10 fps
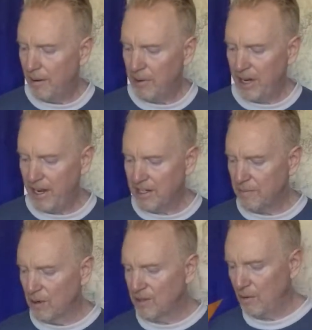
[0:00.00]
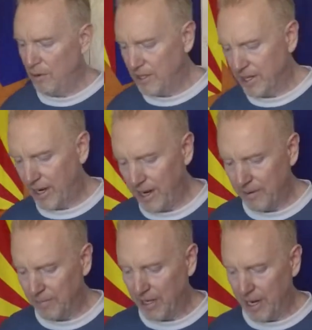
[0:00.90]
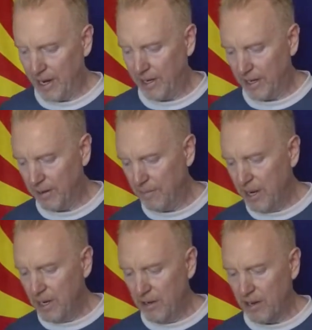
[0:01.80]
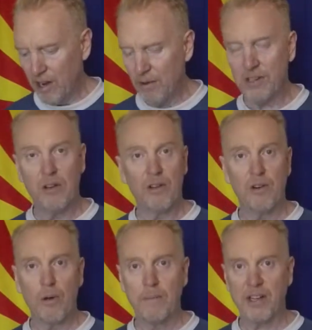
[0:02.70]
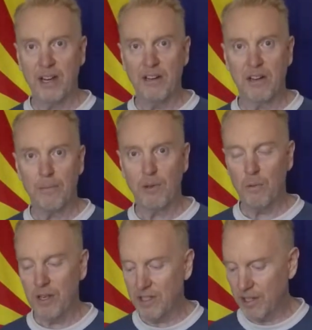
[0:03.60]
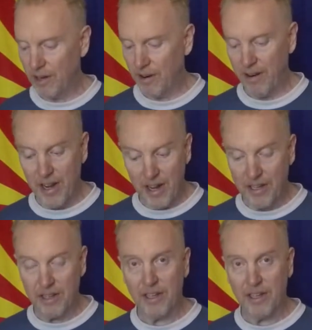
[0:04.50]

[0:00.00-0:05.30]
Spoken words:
But it has most of the ones that I like, and you can always go to their website and look up the ones that aren't in it,